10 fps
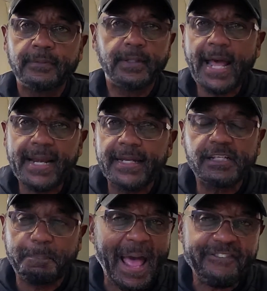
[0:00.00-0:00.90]
You're not in
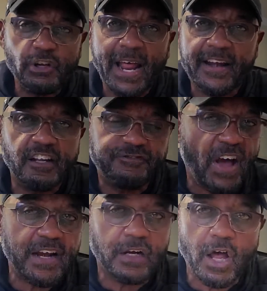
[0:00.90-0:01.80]
this
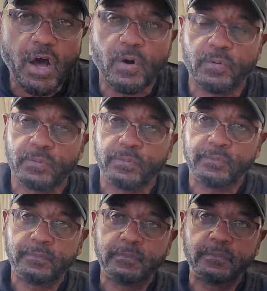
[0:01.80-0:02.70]
fight alone.
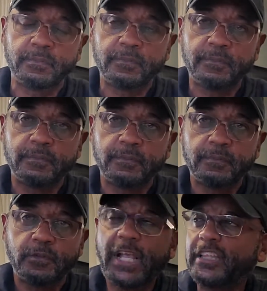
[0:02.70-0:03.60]

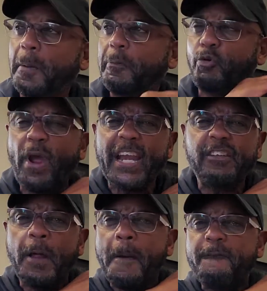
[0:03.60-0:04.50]
You got the
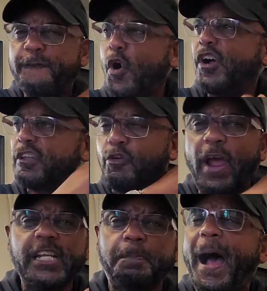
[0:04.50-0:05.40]
greatest force, the
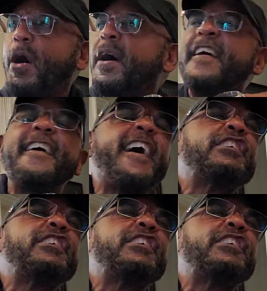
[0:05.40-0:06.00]
greatest power ever